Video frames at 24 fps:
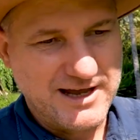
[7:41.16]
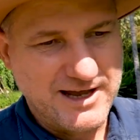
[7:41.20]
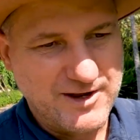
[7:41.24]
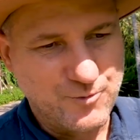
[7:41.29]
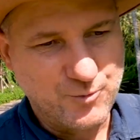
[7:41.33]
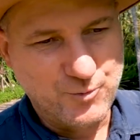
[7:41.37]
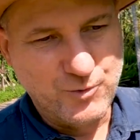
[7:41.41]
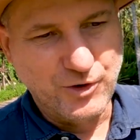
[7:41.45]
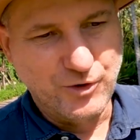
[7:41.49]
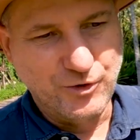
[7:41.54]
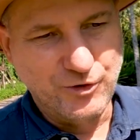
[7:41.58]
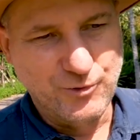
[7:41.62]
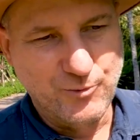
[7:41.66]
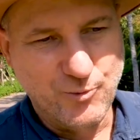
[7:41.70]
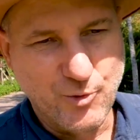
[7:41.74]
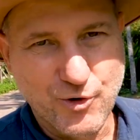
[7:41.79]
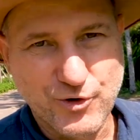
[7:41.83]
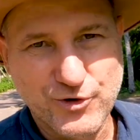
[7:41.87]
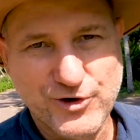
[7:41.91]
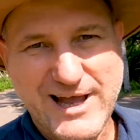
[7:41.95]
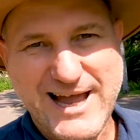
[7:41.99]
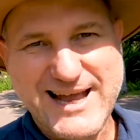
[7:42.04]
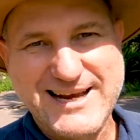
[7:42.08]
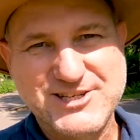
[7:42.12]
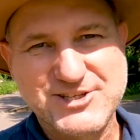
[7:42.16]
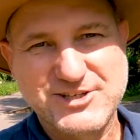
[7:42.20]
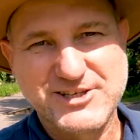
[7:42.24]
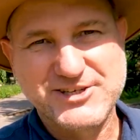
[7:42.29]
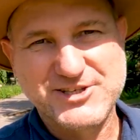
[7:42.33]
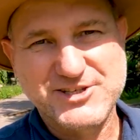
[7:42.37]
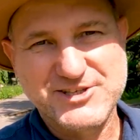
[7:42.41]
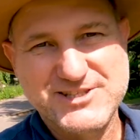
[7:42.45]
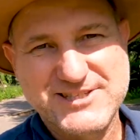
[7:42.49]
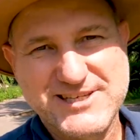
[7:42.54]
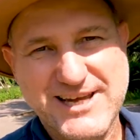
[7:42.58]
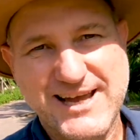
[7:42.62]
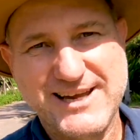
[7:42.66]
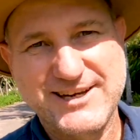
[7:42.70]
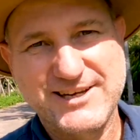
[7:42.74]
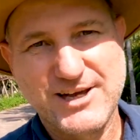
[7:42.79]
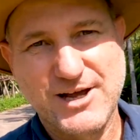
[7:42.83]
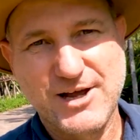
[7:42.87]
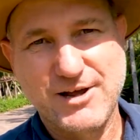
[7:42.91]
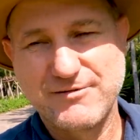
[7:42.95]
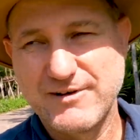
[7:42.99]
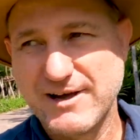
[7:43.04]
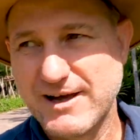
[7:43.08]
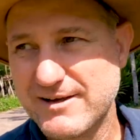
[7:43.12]
Will the water actually just take
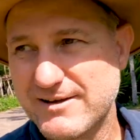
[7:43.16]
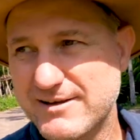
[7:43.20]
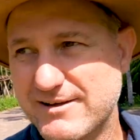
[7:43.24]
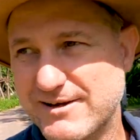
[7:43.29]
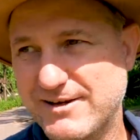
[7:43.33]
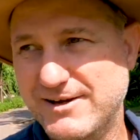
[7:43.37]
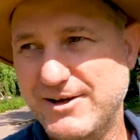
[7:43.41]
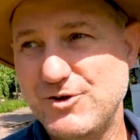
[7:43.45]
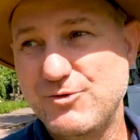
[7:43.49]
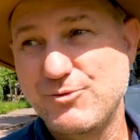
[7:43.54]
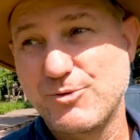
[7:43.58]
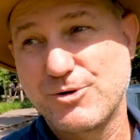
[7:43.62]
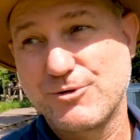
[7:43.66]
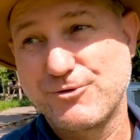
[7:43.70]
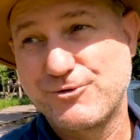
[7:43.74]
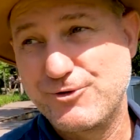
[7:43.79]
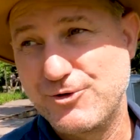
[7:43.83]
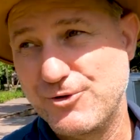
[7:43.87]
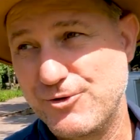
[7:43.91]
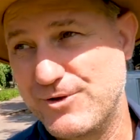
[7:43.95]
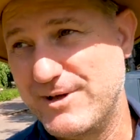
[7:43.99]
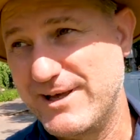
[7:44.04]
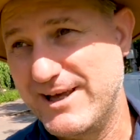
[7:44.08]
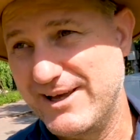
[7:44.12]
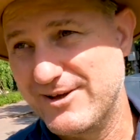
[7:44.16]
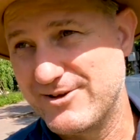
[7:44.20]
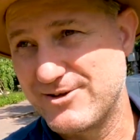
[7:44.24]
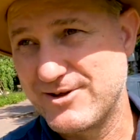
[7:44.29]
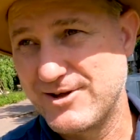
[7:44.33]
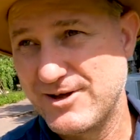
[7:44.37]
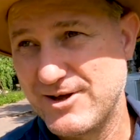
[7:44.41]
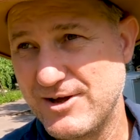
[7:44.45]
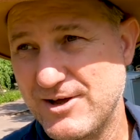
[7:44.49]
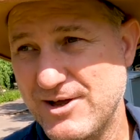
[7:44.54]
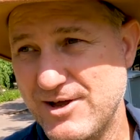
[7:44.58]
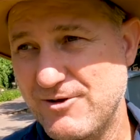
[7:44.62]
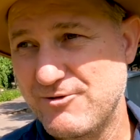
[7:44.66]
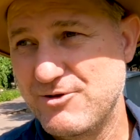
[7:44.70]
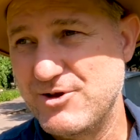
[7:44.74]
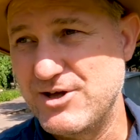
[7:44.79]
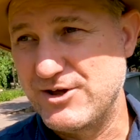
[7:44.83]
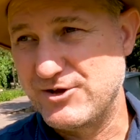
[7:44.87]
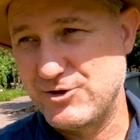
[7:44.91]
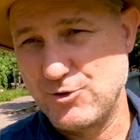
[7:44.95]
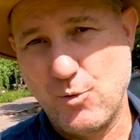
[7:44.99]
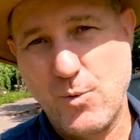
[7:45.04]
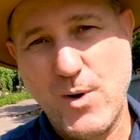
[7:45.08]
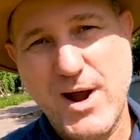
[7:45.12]
over? I think we're a few years
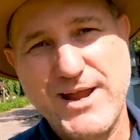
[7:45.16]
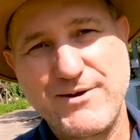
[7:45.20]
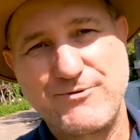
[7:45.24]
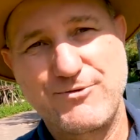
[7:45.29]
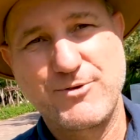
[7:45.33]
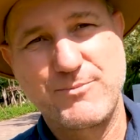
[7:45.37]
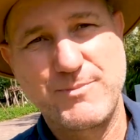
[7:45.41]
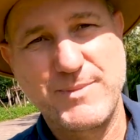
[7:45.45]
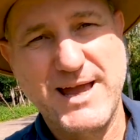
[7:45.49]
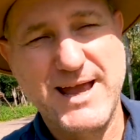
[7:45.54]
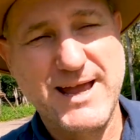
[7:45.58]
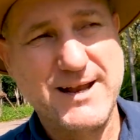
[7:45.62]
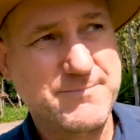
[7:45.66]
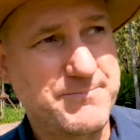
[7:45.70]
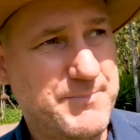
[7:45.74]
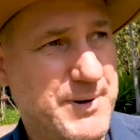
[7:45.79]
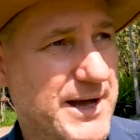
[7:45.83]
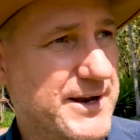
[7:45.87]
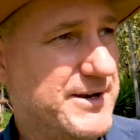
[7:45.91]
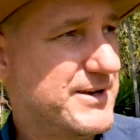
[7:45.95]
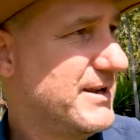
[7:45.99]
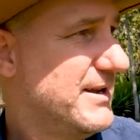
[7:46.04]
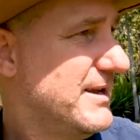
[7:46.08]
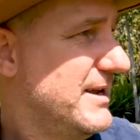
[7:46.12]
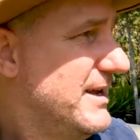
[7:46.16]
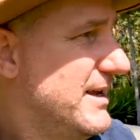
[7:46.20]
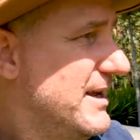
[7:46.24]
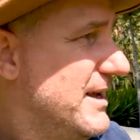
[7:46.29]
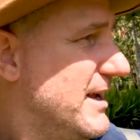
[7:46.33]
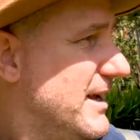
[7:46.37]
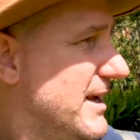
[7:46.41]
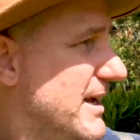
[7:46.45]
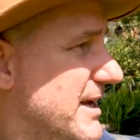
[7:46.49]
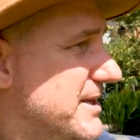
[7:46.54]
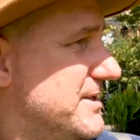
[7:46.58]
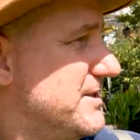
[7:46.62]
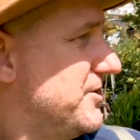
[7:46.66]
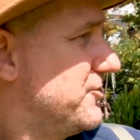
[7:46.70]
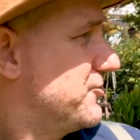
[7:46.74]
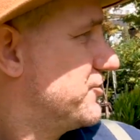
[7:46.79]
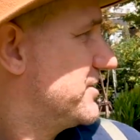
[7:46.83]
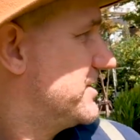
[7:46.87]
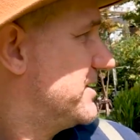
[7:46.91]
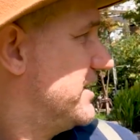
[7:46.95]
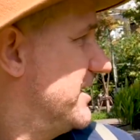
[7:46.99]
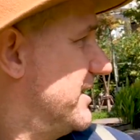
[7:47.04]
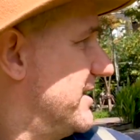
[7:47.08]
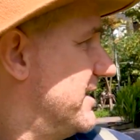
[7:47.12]
away from that, but it's
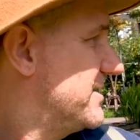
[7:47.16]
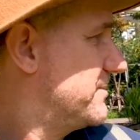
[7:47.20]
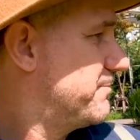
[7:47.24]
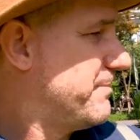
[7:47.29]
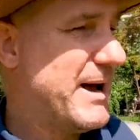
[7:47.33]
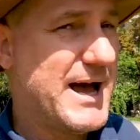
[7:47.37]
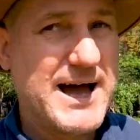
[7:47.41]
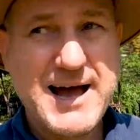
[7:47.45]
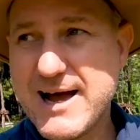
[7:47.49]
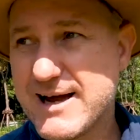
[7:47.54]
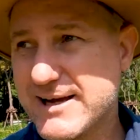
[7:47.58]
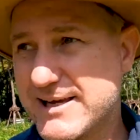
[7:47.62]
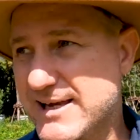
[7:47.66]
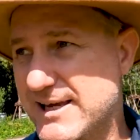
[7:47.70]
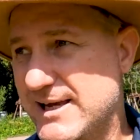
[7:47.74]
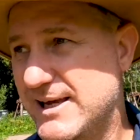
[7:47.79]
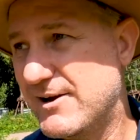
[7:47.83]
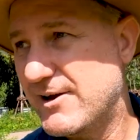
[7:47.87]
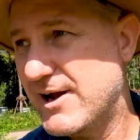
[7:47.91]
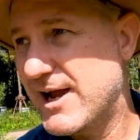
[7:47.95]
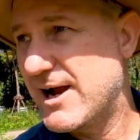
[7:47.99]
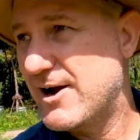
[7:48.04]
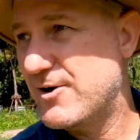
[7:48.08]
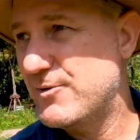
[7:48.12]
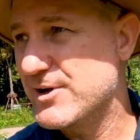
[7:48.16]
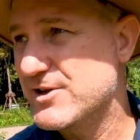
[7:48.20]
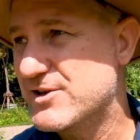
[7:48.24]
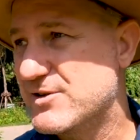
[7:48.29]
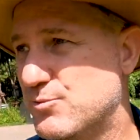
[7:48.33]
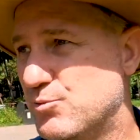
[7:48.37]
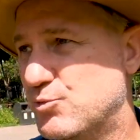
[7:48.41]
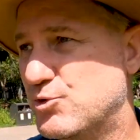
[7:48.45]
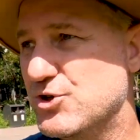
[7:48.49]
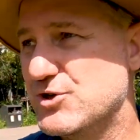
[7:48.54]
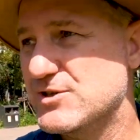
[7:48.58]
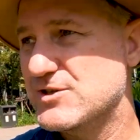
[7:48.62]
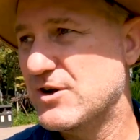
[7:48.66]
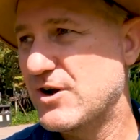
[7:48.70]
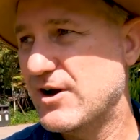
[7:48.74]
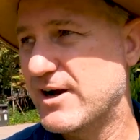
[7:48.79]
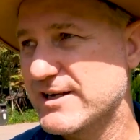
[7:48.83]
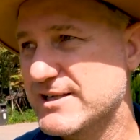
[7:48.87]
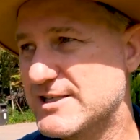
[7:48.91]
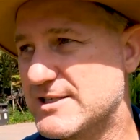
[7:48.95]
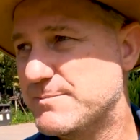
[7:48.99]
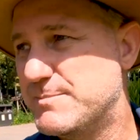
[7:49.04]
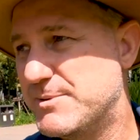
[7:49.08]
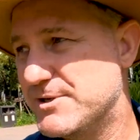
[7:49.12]
interesting, this park here, how it's
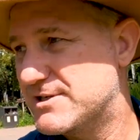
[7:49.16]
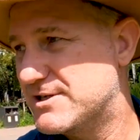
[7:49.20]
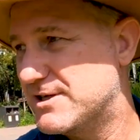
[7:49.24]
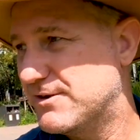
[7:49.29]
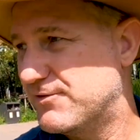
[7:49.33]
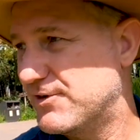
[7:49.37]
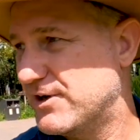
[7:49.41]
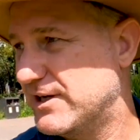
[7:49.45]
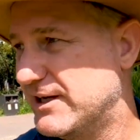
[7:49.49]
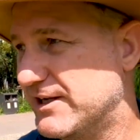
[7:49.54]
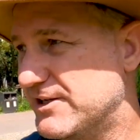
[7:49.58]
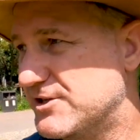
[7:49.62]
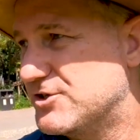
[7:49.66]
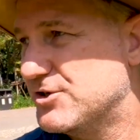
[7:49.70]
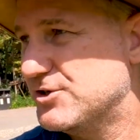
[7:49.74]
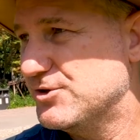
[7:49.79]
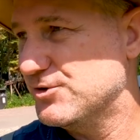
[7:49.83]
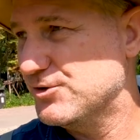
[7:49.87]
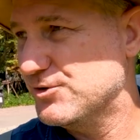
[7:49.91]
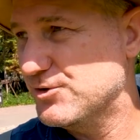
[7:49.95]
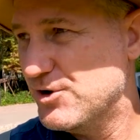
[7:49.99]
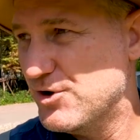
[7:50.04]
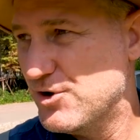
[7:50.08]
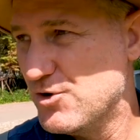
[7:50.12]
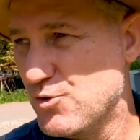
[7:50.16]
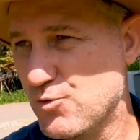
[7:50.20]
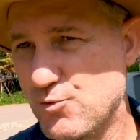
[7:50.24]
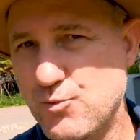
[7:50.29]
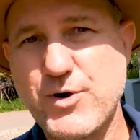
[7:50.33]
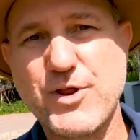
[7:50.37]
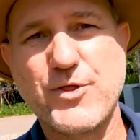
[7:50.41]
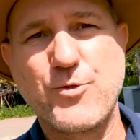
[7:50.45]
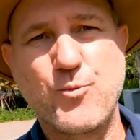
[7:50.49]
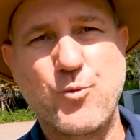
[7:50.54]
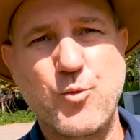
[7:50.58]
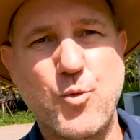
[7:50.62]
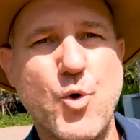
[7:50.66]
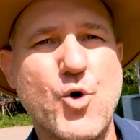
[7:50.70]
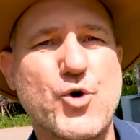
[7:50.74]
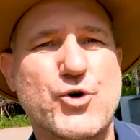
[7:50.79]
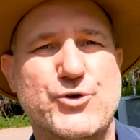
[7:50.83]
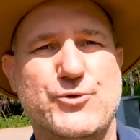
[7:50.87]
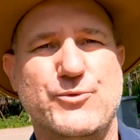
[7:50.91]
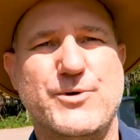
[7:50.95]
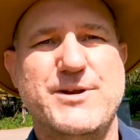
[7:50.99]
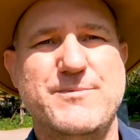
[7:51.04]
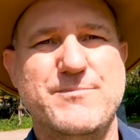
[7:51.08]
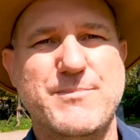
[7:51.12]
designed specifically with
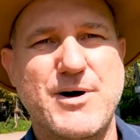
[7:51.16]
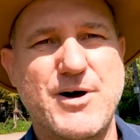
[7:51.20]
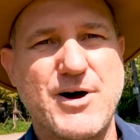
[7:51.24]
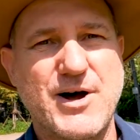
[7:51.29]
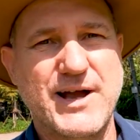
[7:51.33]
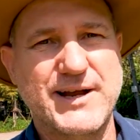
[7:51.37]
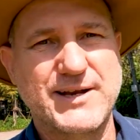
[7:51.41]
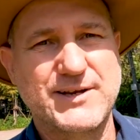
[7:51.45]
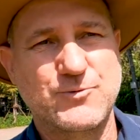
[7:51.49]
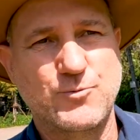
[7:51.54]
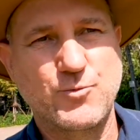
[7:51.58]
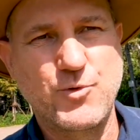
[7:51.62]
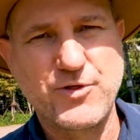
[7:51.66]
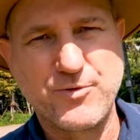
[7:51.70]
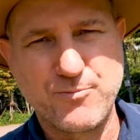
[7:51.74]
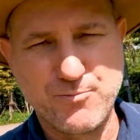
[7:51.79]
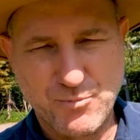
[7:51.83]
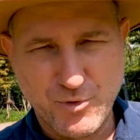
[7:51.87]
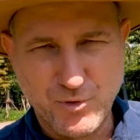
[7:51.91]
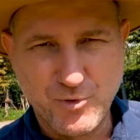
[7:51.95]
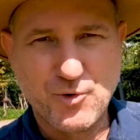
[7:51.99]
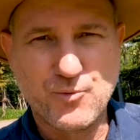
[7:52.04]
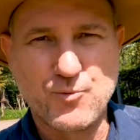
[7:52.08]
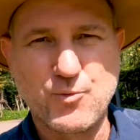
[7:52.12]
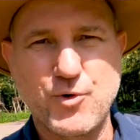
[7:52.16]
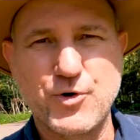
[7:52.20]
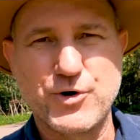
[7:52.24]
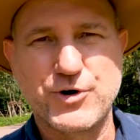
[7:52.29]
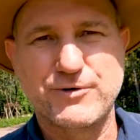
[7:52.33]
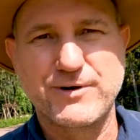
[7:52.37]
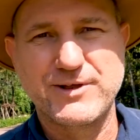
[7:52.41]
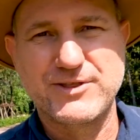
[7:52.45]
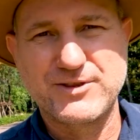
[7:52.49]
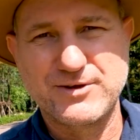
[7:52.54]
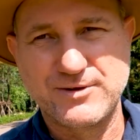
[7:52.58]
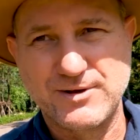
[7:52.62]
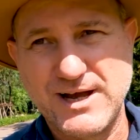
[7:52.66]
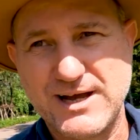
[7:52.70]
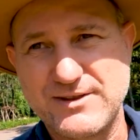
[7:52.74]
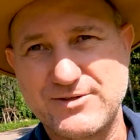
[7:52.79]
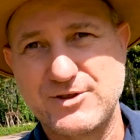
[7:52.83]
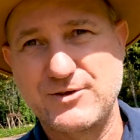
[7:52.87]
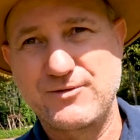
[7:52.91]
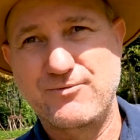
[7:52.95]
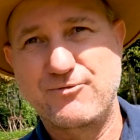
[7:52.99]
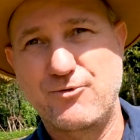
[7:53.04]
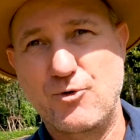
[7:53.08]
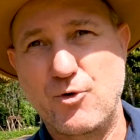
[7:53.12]
water in mind, with more water at
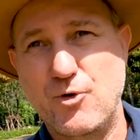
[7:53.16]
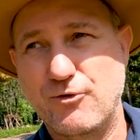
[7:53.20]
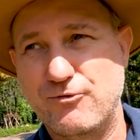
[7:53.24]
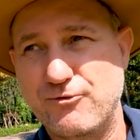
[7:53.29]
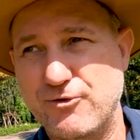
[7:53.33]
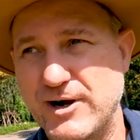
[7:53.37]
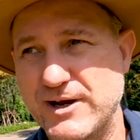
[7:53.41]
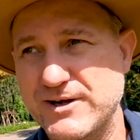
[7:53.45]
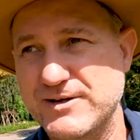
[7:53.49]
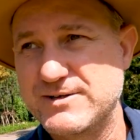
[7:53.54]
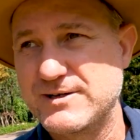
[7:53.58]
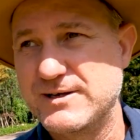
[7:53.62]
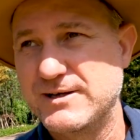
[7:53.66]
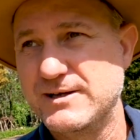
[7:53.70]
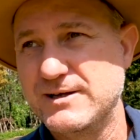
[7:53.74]
the forefront.